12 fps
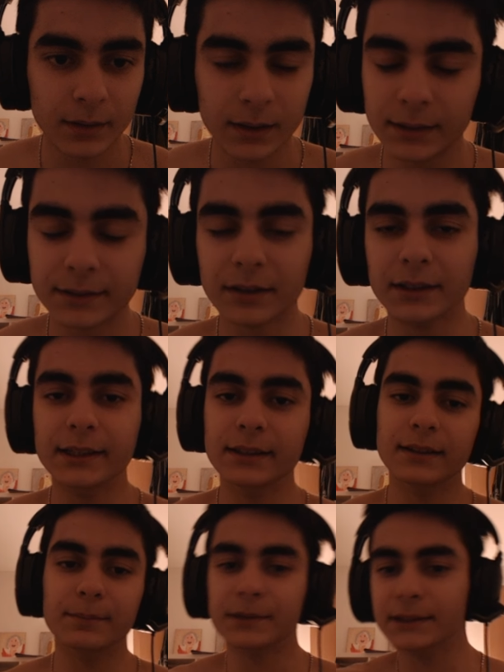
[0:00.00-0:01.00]

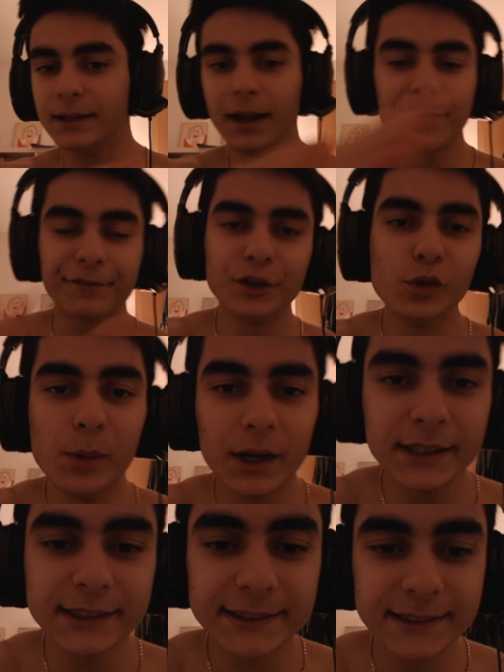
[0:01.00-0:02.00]
literally a few
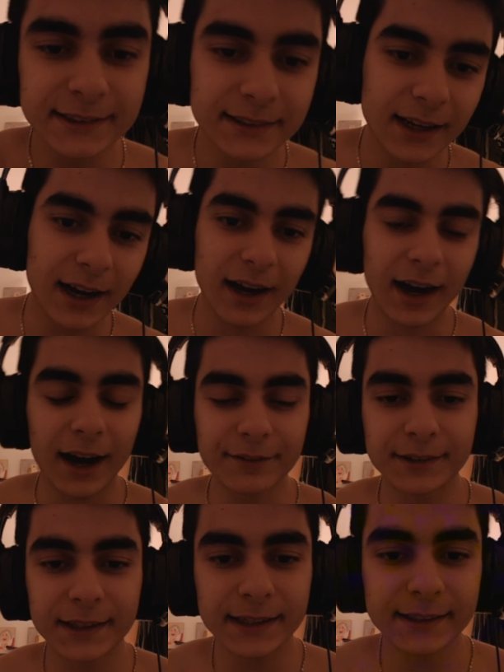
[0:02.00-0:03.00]
minutes
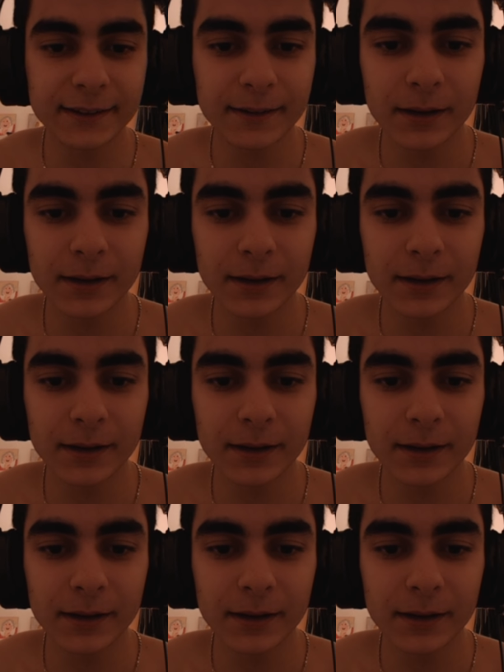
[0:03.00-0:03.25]
after that,